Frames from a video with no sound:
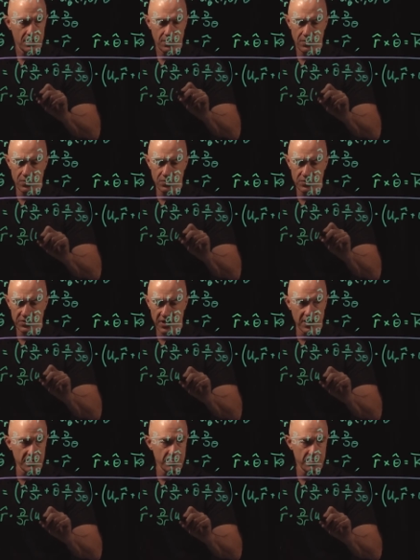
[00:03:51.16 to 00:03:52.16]
u
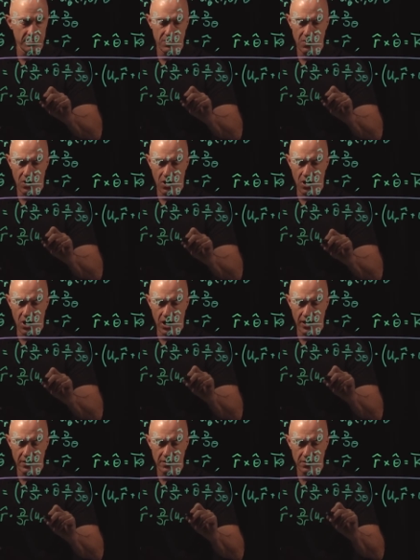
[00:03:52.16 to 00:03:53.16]
sub
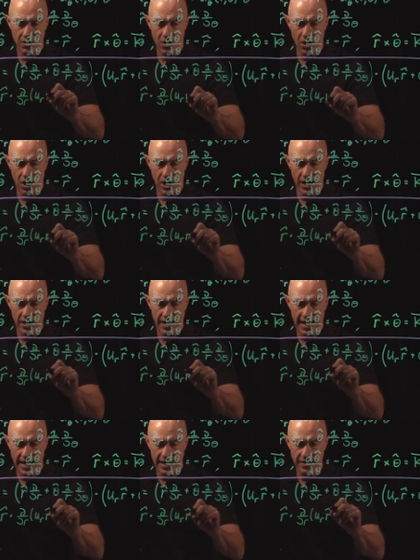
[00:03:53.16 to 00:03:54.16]
r
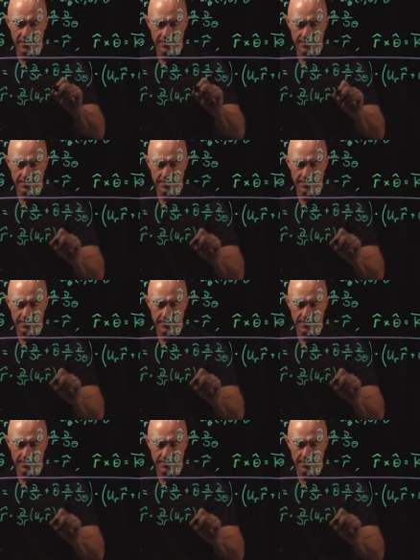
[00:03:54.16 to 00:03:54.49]
hat,